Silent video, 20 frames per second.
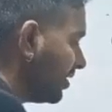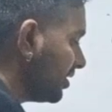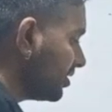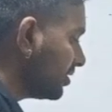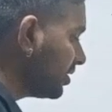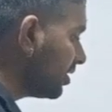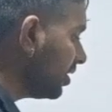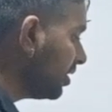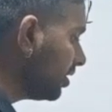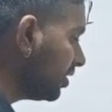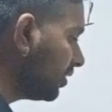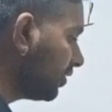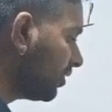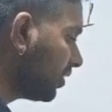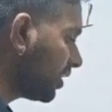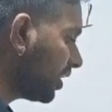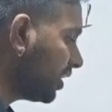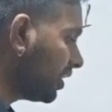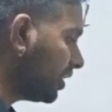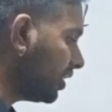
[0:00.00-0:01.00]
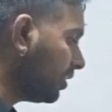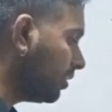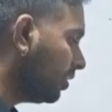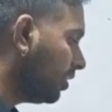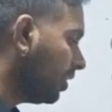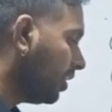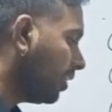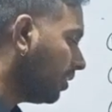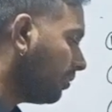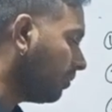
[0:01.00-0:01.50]
result, you are getting
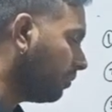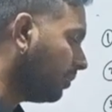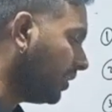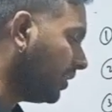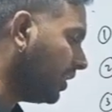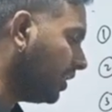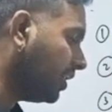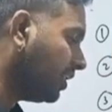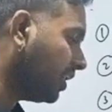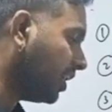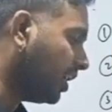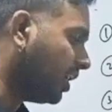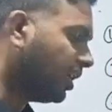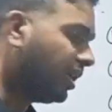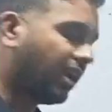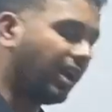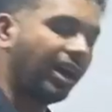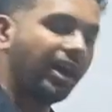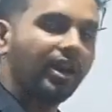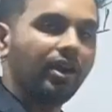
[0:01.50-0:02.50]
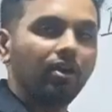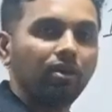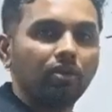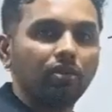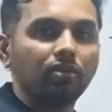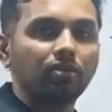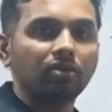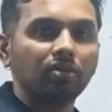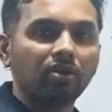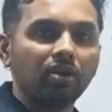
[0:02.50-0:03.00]
beta
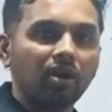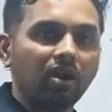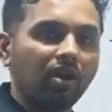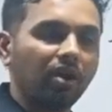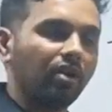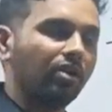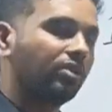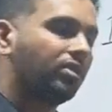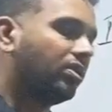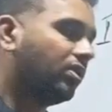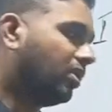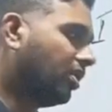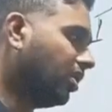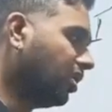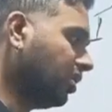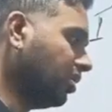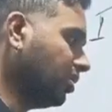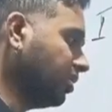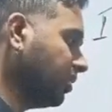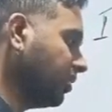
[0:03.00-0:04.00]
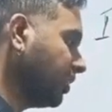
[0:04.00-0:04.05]
halo alcohol.